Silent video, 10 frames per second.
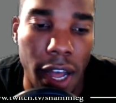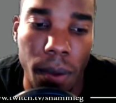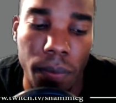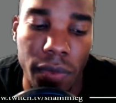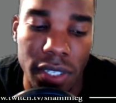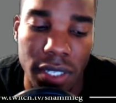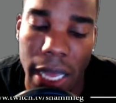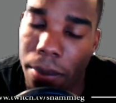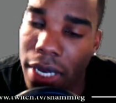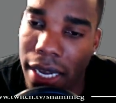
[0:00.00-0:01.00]
This is the type
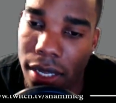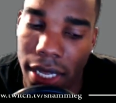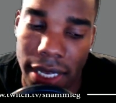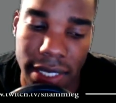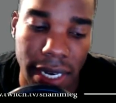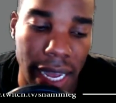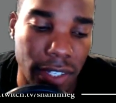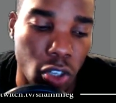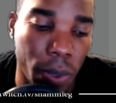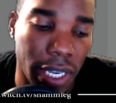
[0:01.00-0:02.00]
of deck, like I said, it has
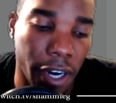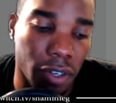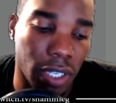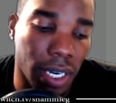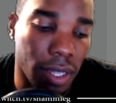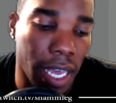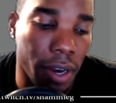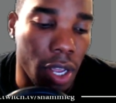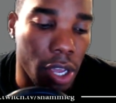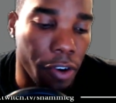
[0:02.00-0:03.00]
so many characters in it that
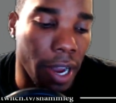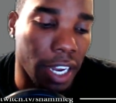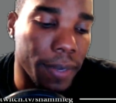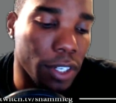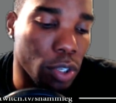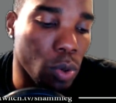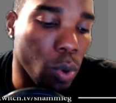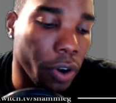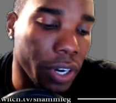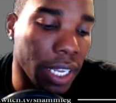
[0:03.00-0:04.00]
you're not going to be too
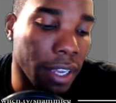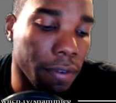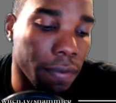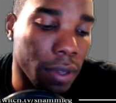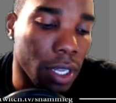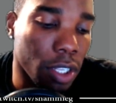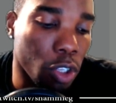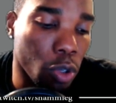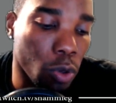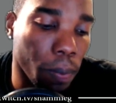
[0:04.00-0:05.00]
worried if
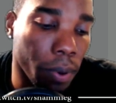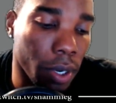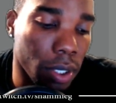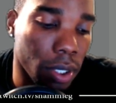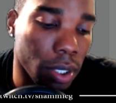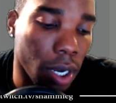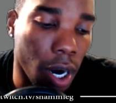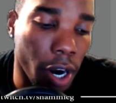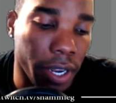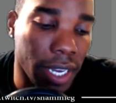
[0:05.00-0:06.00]
you put
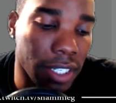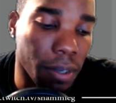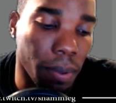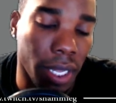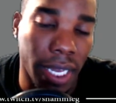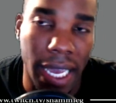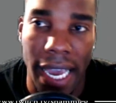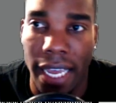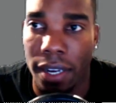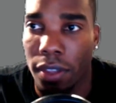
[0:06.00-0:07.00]
Arya into play
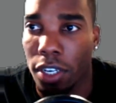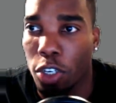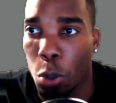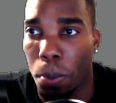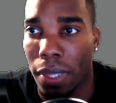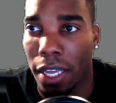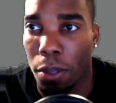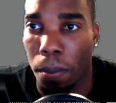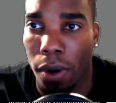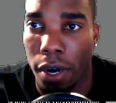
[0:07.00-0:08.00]
and the dupe that you
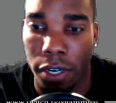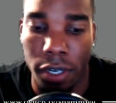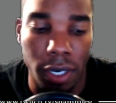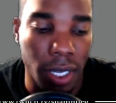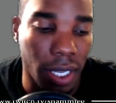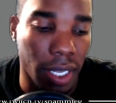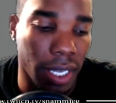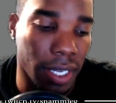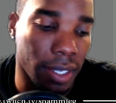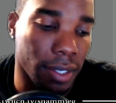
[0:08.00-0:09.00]
put on her
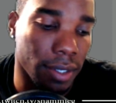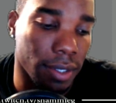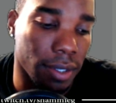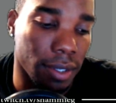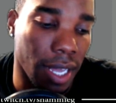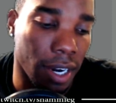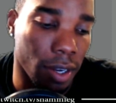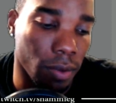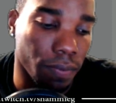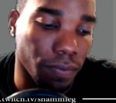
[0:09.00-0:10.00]
is, I don't
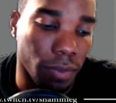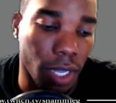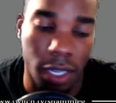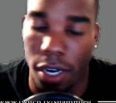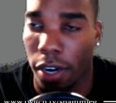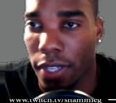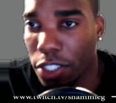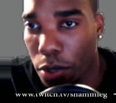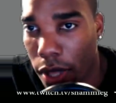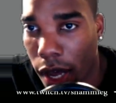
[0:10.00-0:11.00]
know, a card that
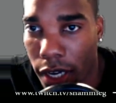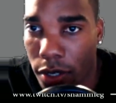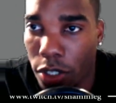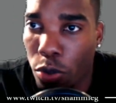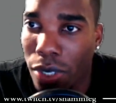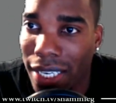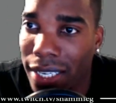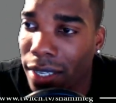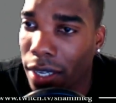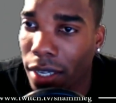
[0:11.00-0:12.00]
you thought you needed.
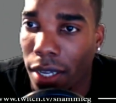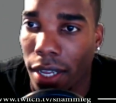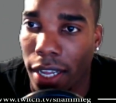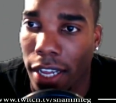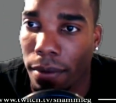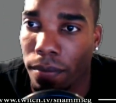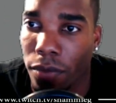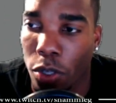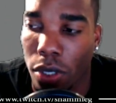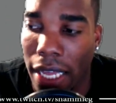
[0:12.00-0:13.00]

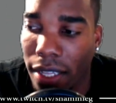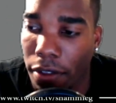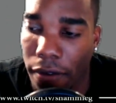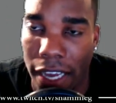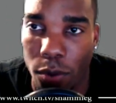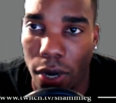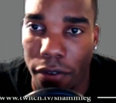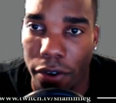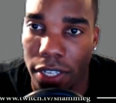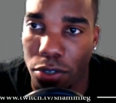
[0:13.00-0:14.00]
you'll likely find
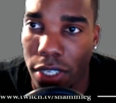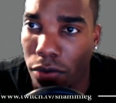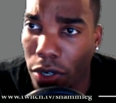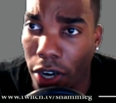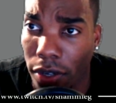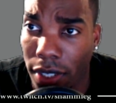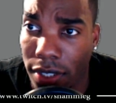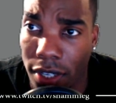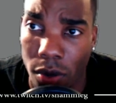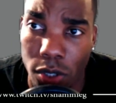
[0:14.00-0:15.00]
whatever it is you need regardless.
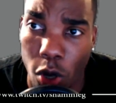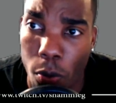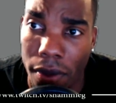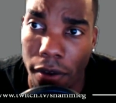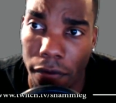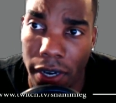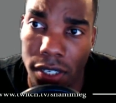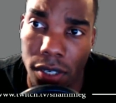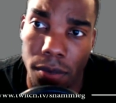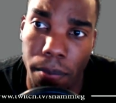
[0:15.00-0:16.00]
So don't be afraid
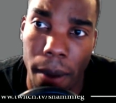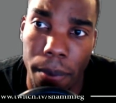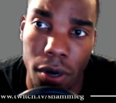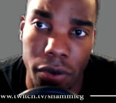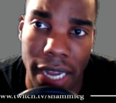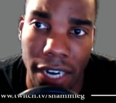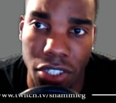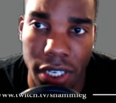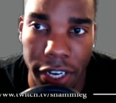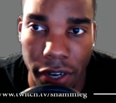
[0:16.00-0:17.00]
to pop her reaction
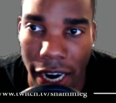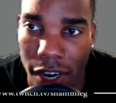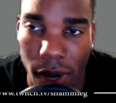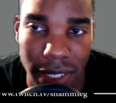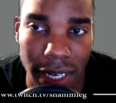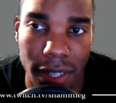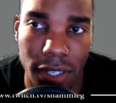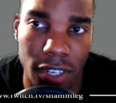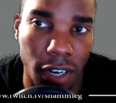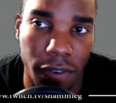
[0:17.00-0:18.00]
here. I know I said in the
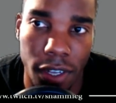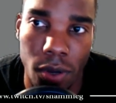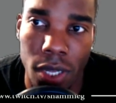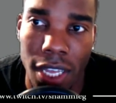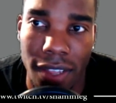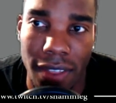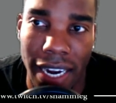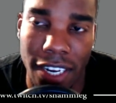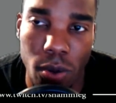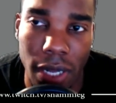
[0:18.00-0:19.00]
Stark video that I
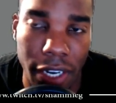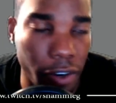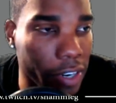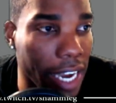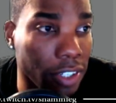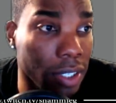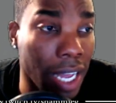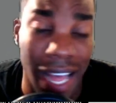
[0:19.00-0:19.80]
don't like her reaction.